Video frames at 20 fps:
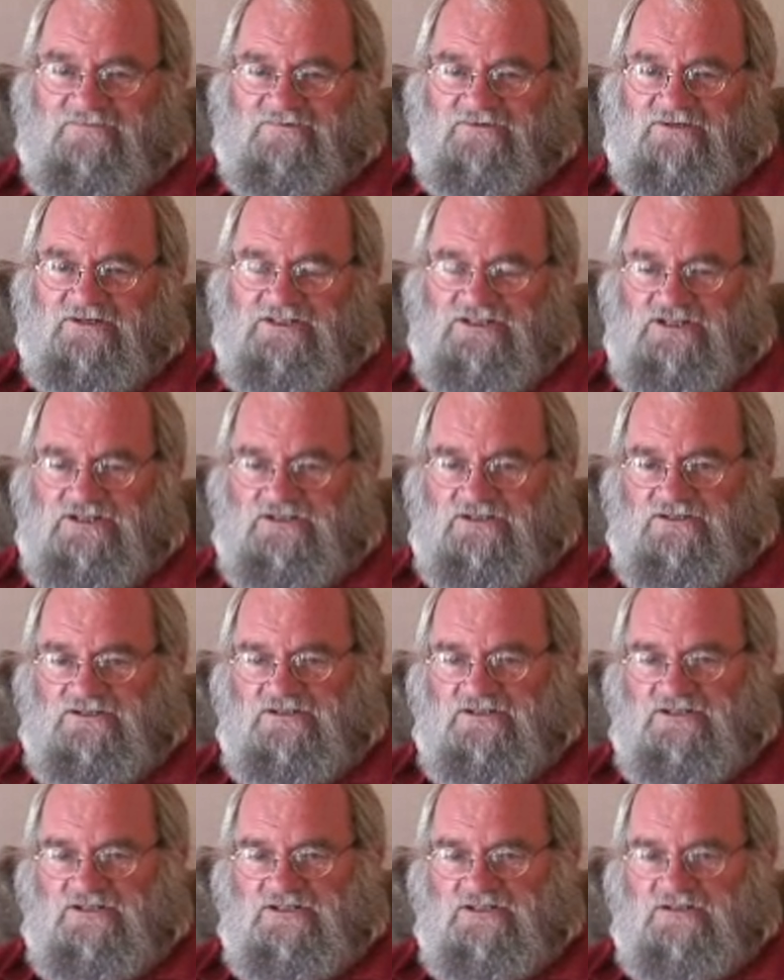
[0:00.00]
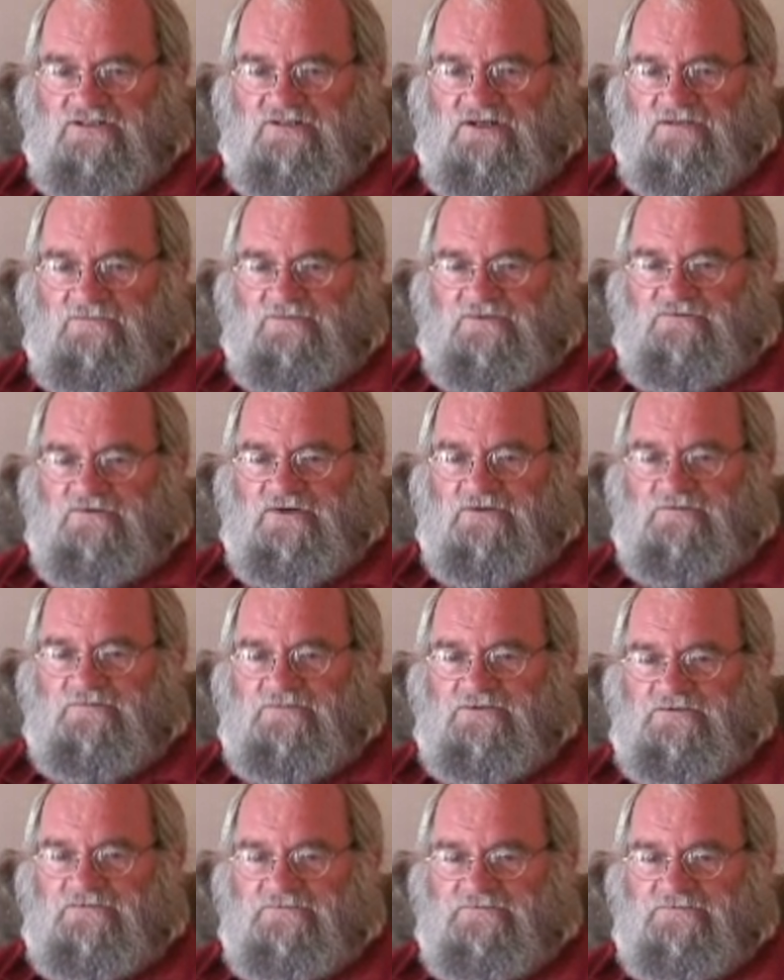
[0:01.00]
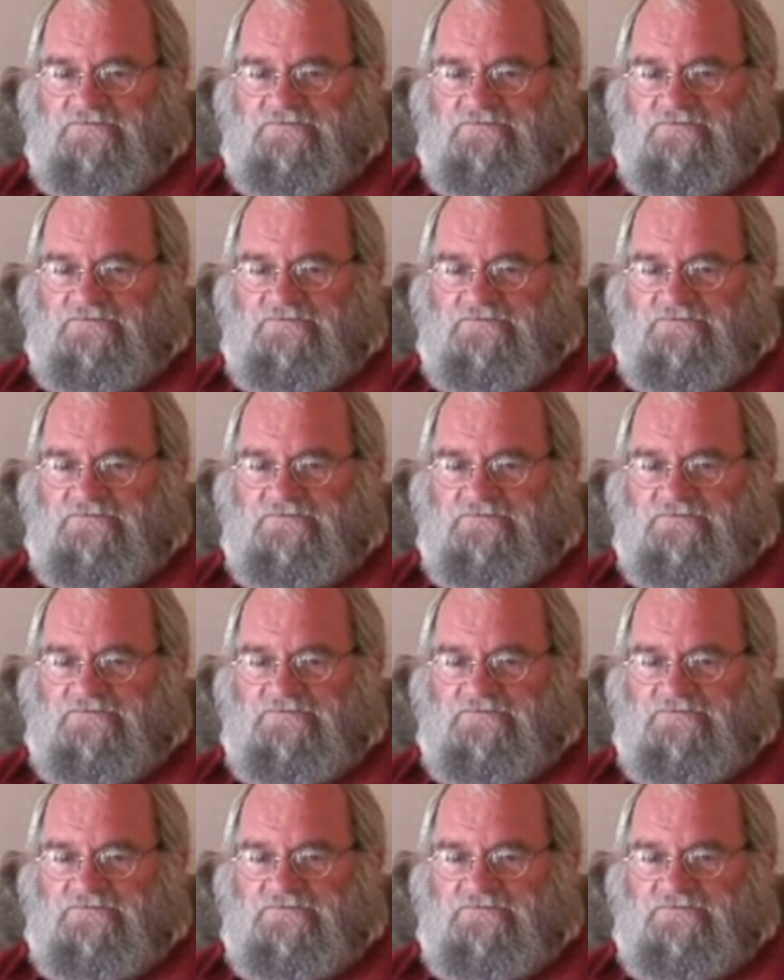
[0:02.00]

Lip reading: I see this as a time of hope.